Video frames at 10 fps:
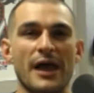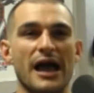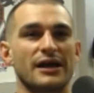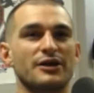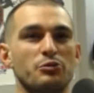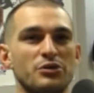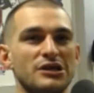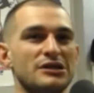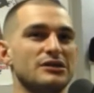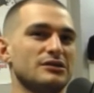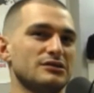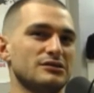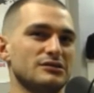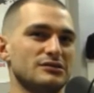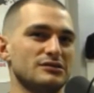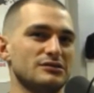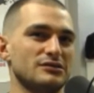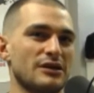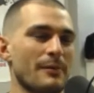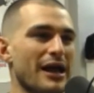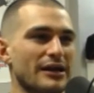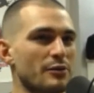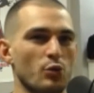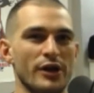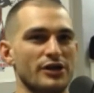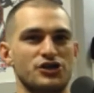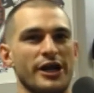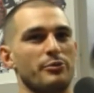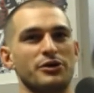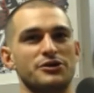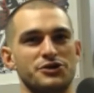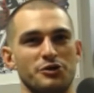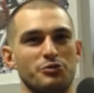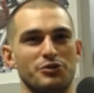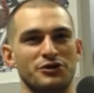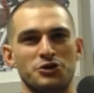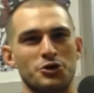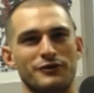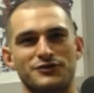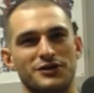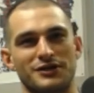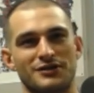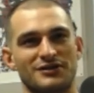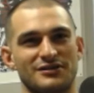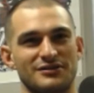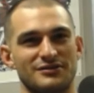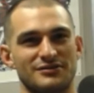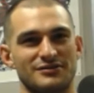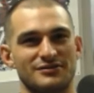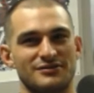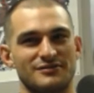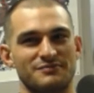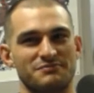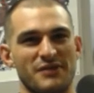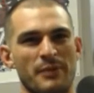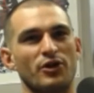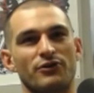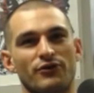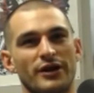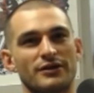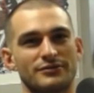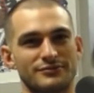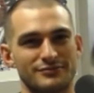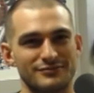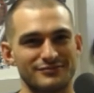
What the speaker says: I'm not gonna win a championship in UFC. I'm done fighting.